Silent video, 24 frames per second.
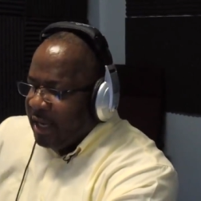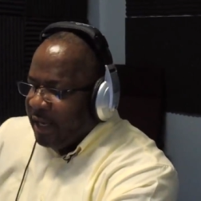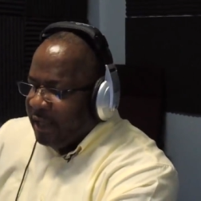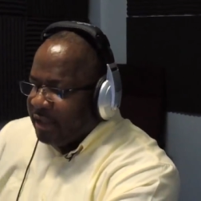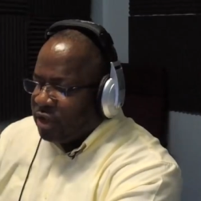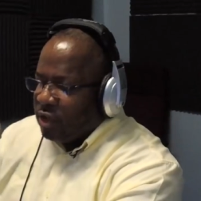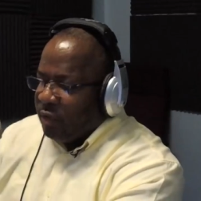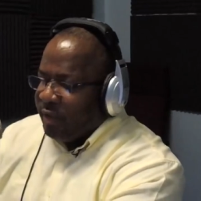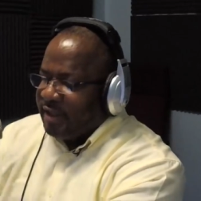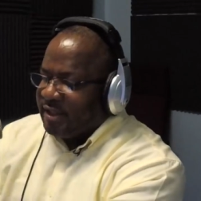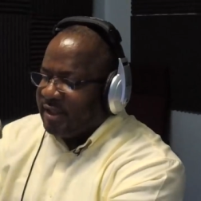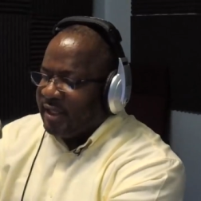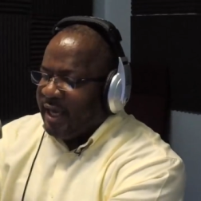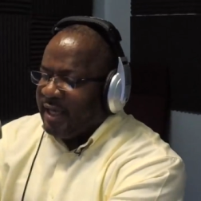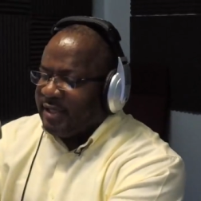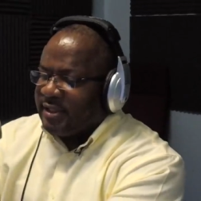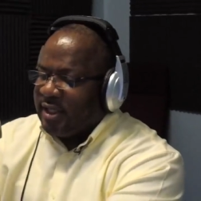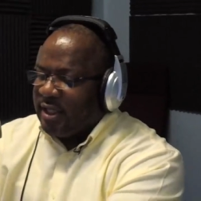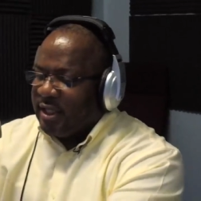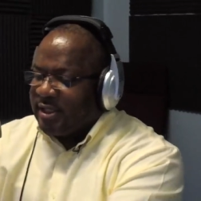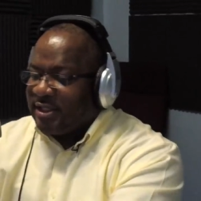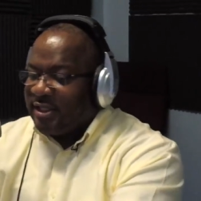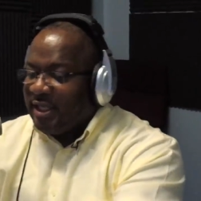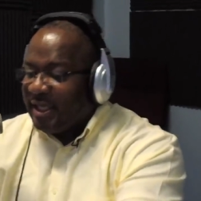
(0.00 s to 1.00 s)
So he says,
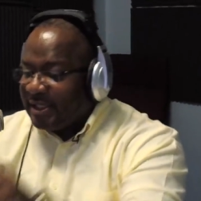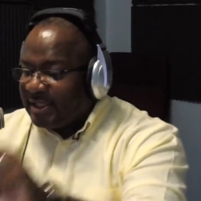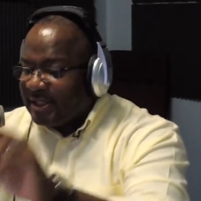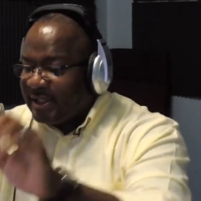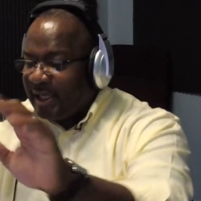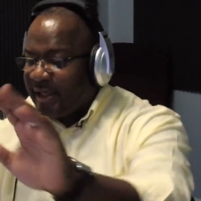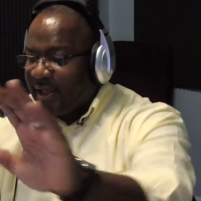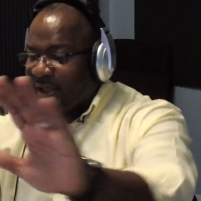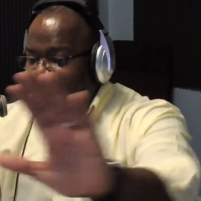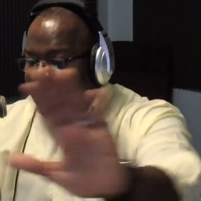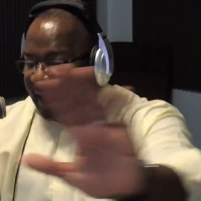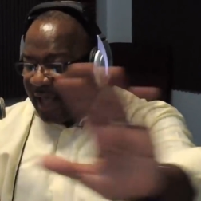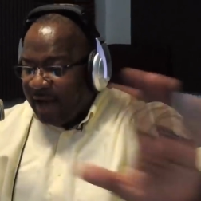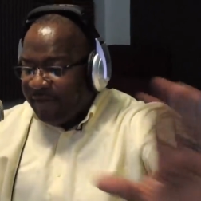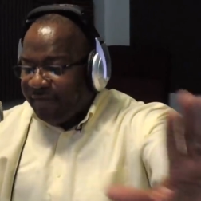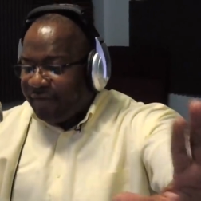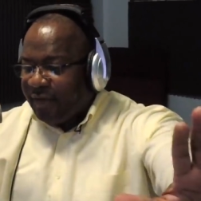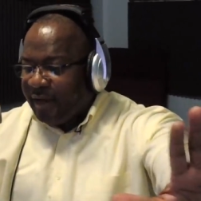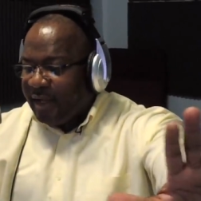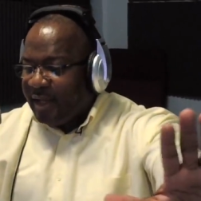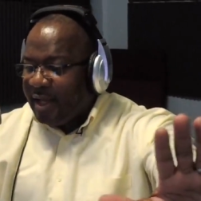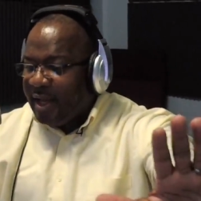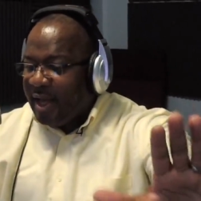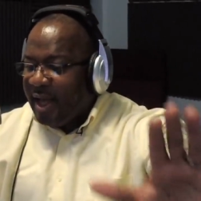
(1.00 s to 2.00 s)
Let's listen
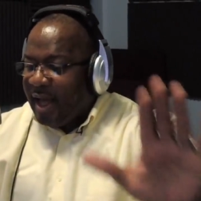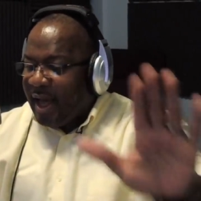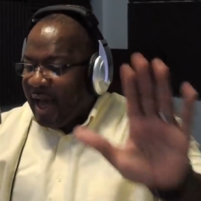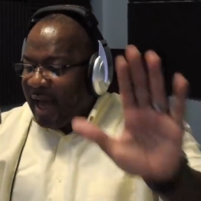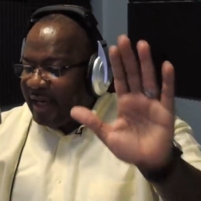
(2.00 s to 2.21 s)
carefully.